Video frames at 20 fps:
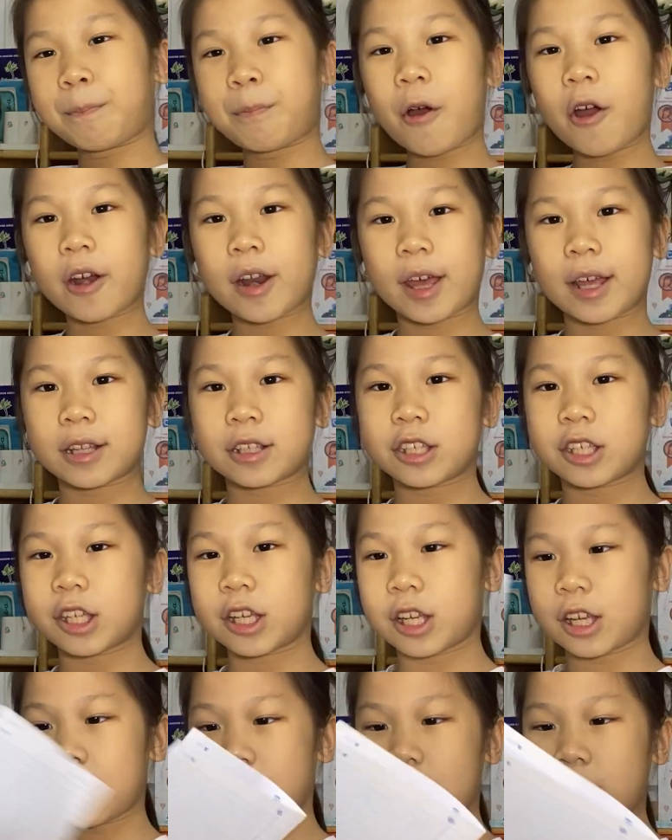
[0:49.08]
bought it.
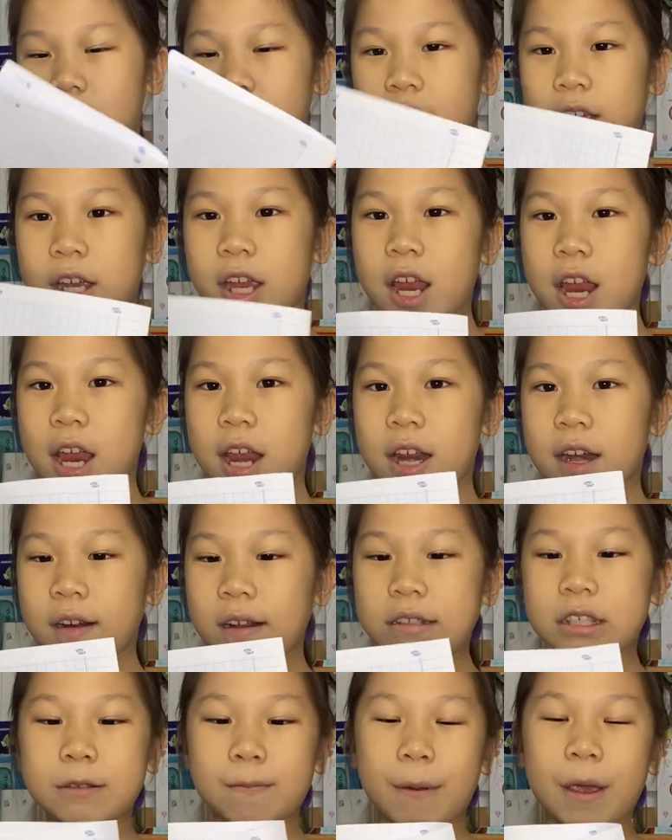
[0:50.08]
Here,
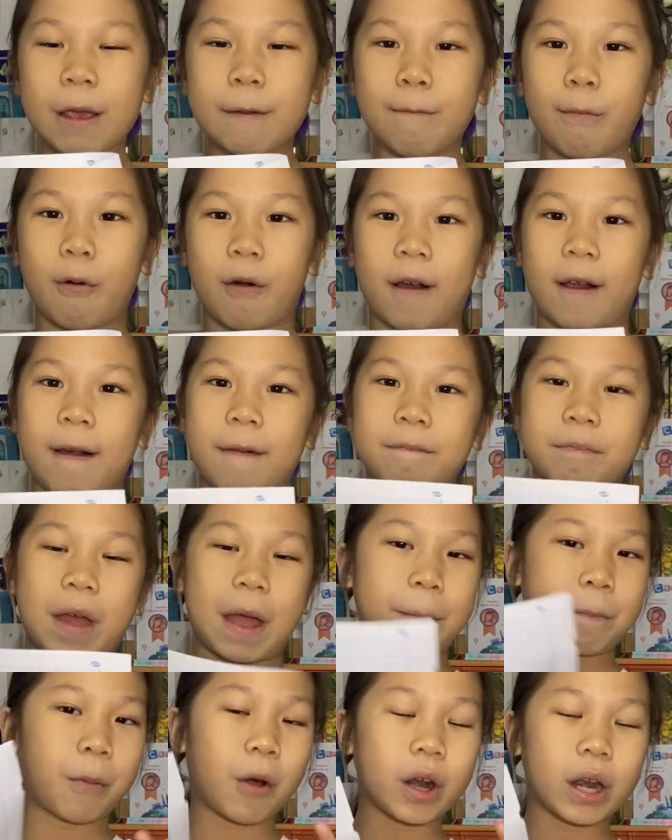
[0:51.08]
this paper,
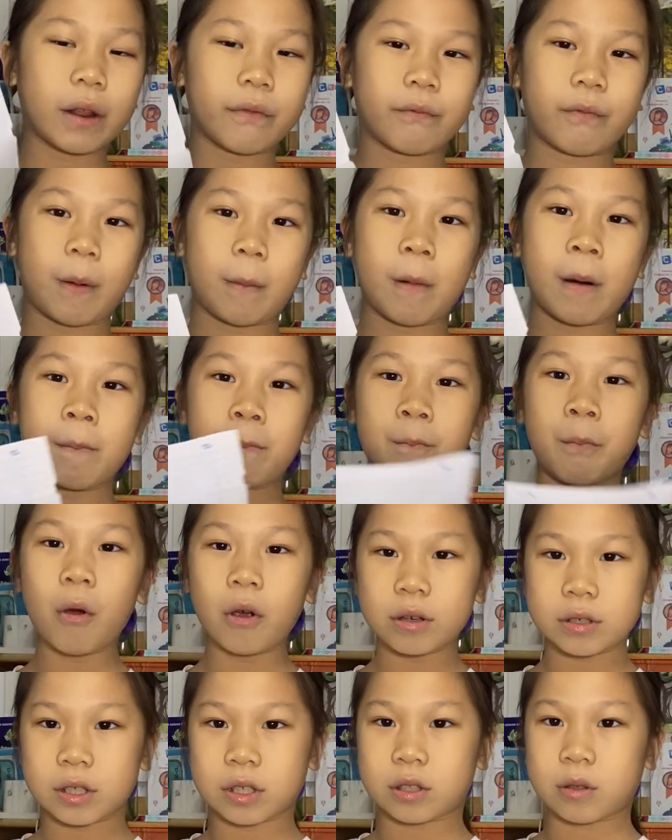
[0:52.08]
I bought it from a
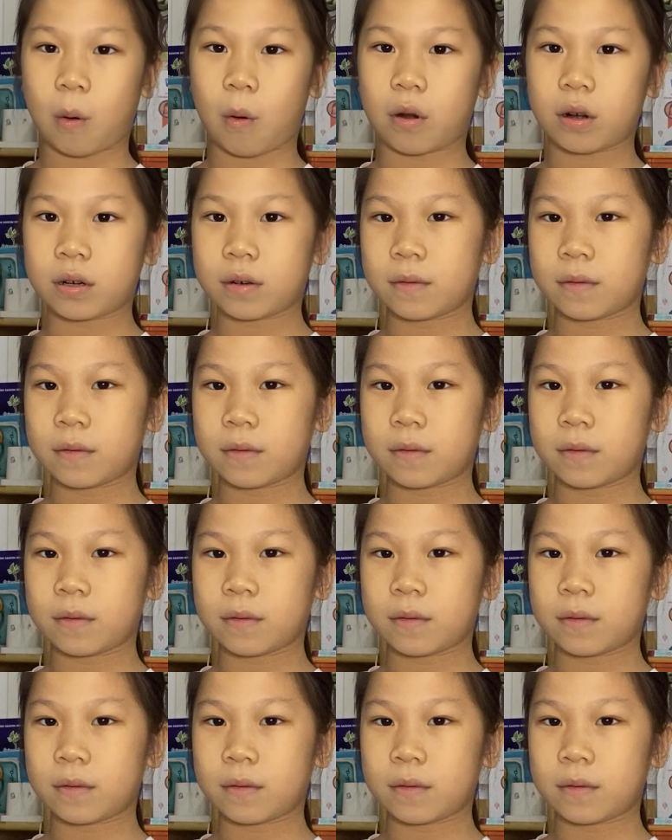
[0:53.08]
bookstore.